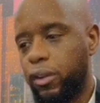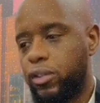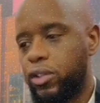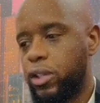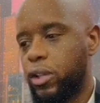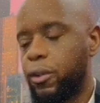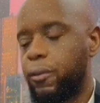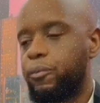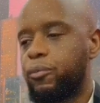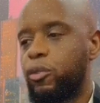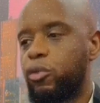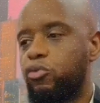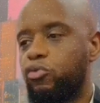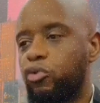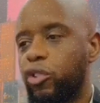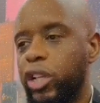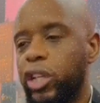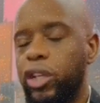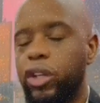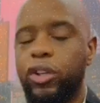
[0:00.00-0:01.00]
So
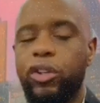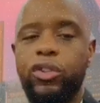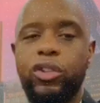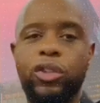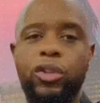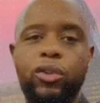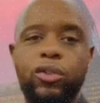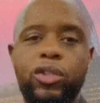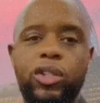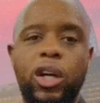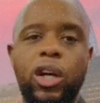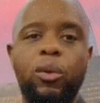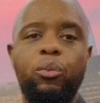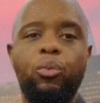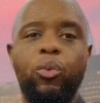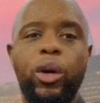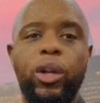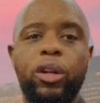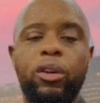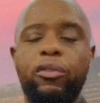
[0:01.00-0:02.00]
really good news,
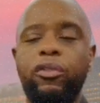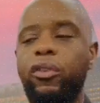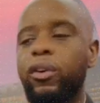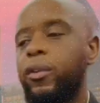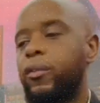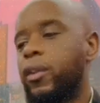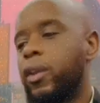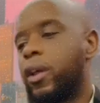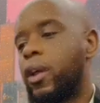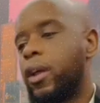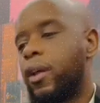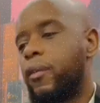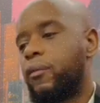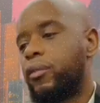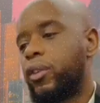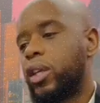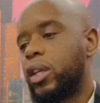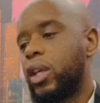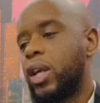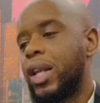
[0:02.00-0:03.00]
and one of
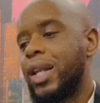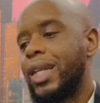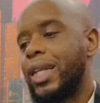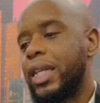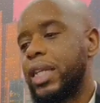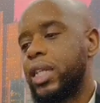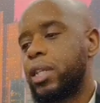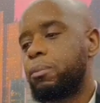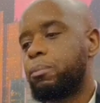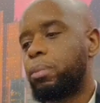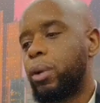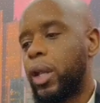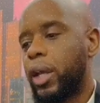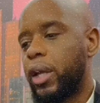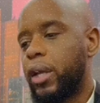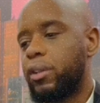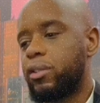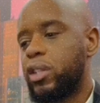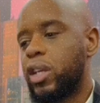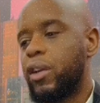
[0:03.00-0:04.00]
the leading
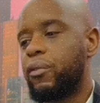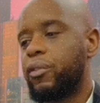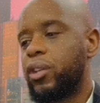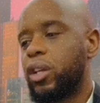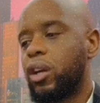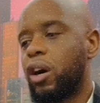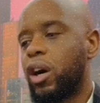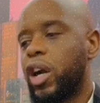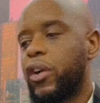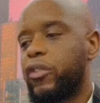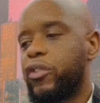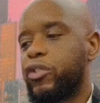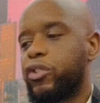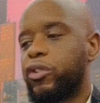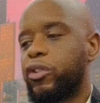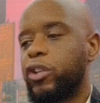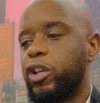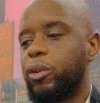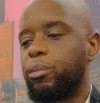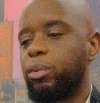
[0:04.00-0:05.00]
players in the Irish
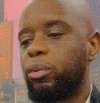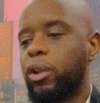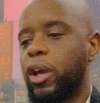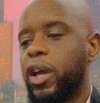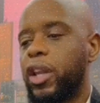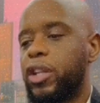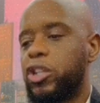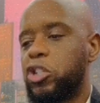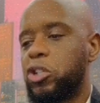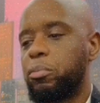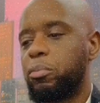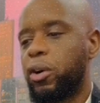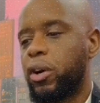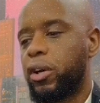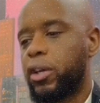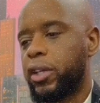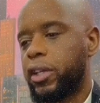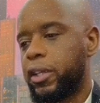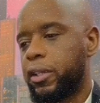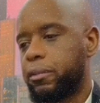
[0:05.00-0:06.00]
renewable energy
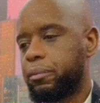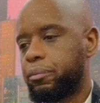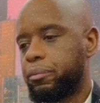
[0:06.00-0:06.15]
market.